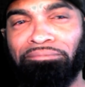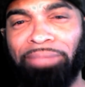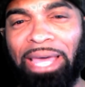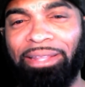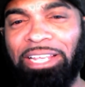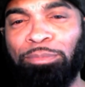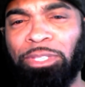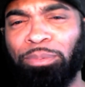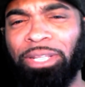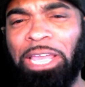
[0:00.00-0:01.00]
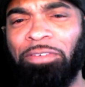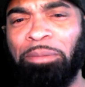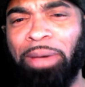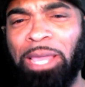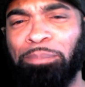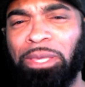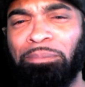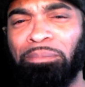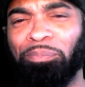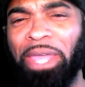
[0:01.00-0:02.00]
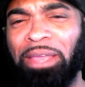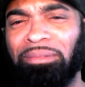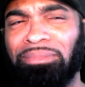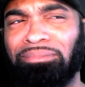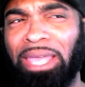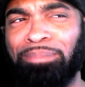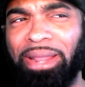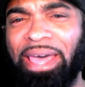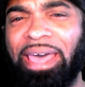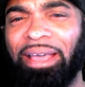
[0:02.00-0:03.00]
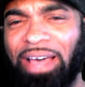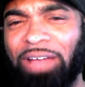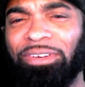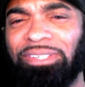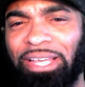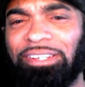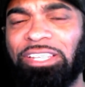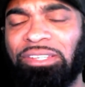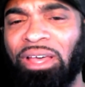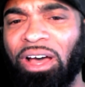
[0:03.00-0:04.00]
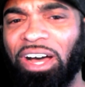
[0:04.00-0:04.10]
that leads me to believe it might be, they might have had conversations